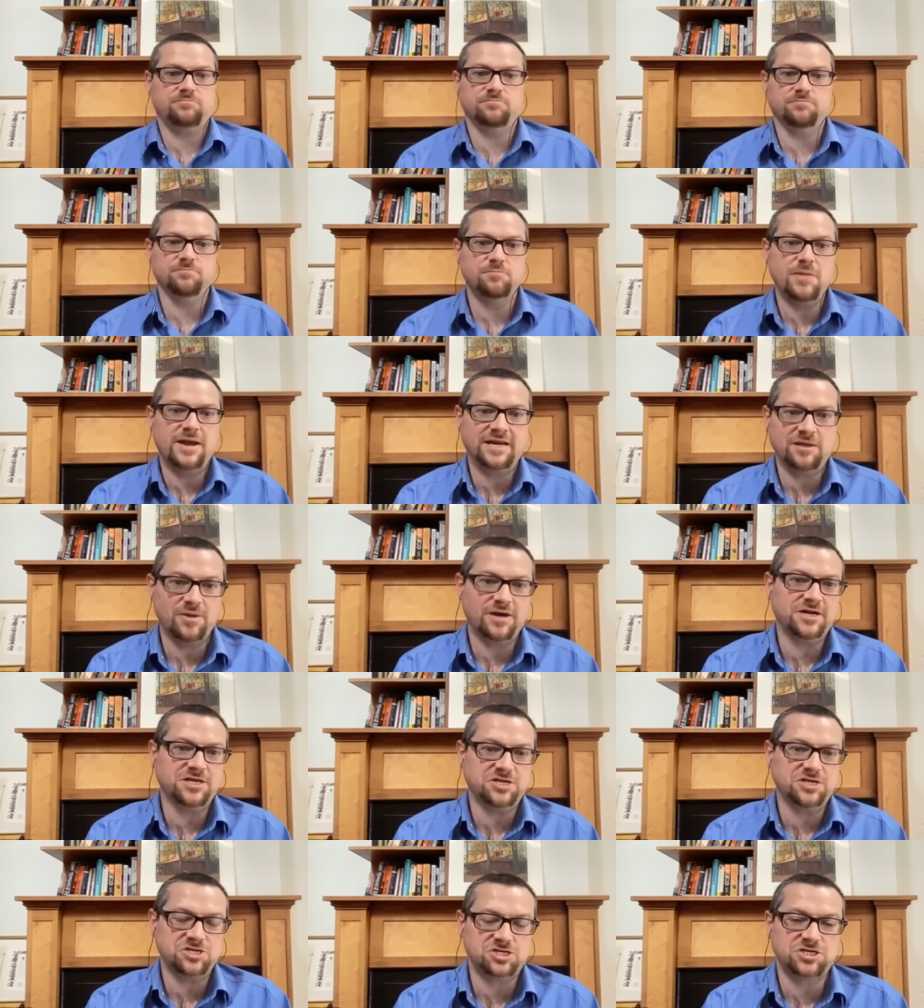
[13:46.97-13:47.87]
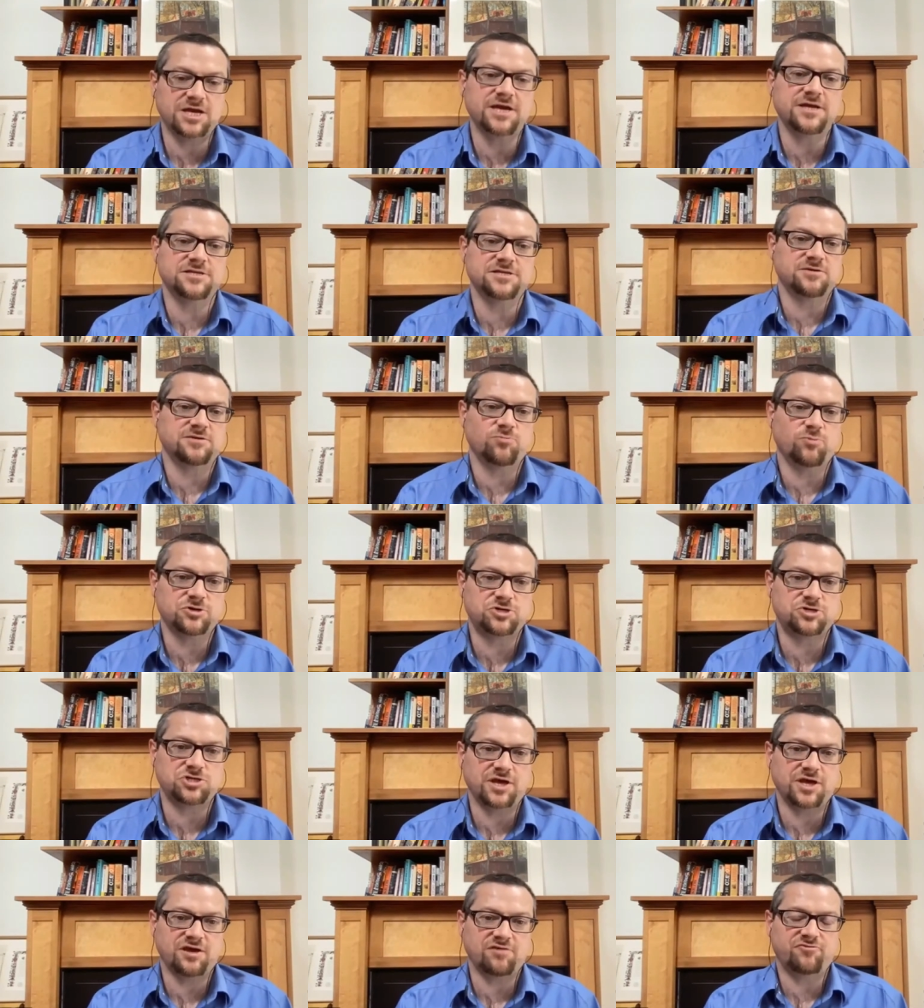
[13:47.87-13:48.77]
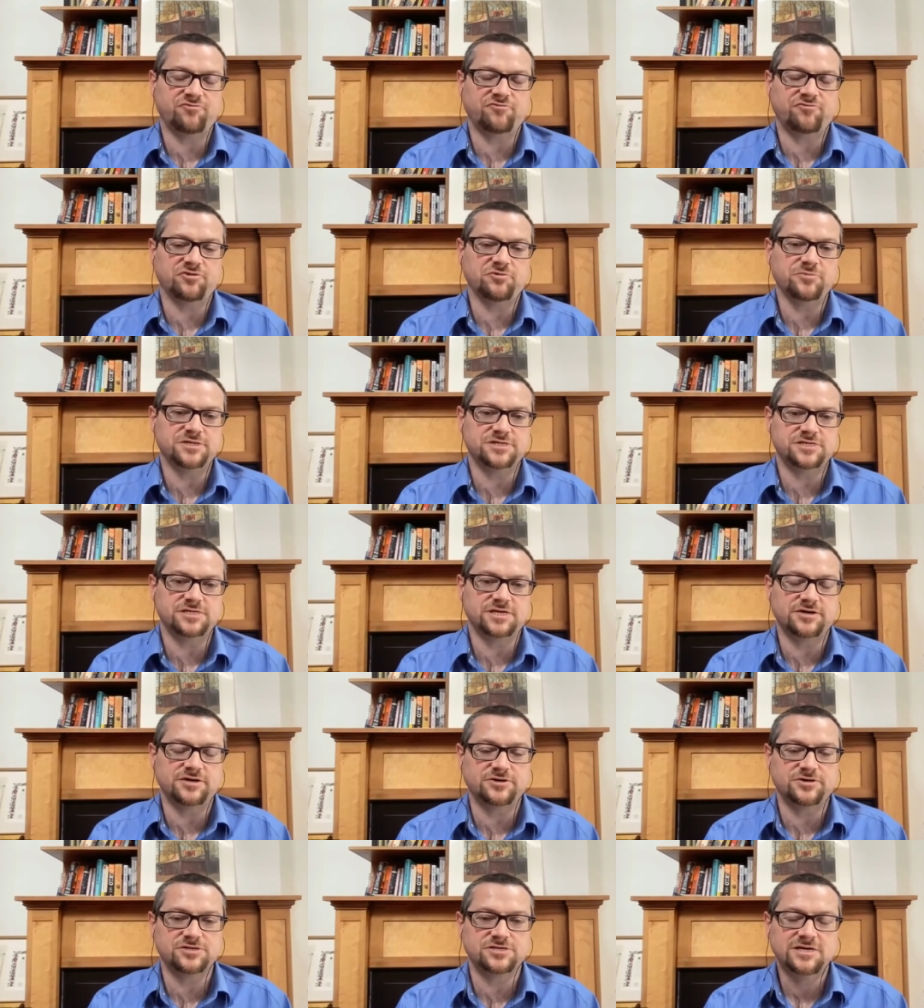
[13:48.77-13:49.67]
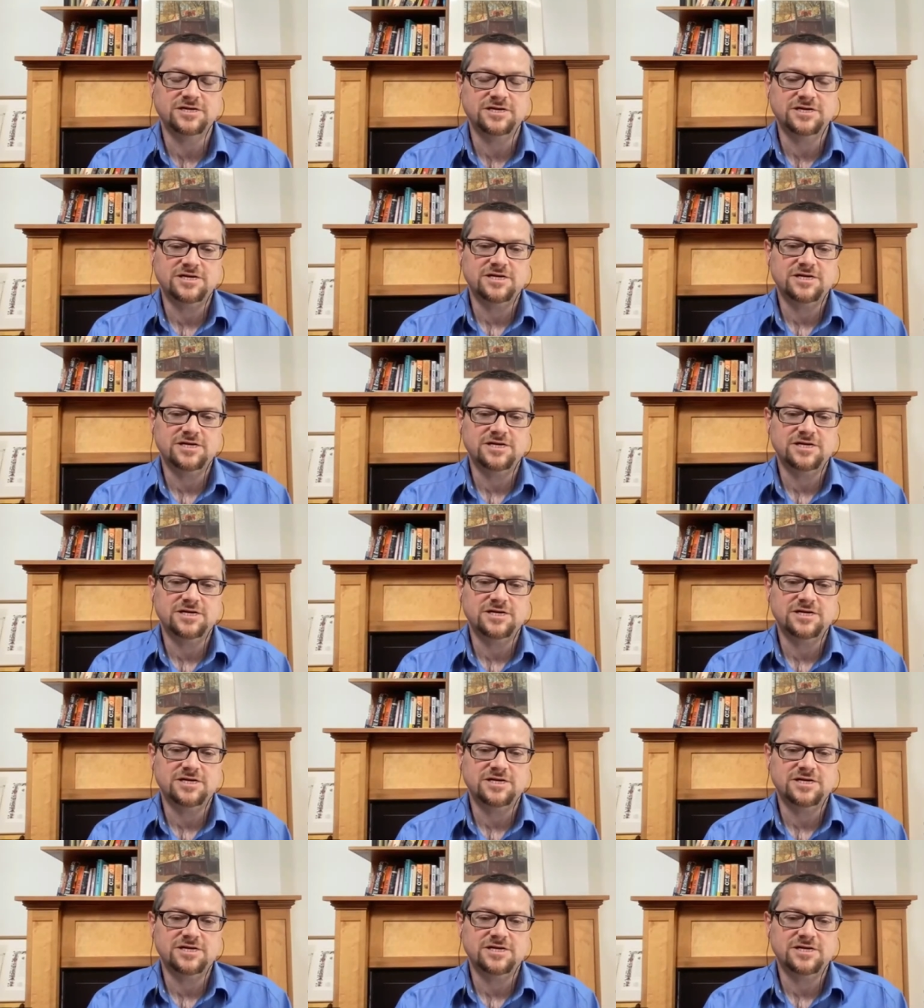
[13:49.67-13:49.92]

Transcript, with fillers: many, many states in which they have fulfillment centers.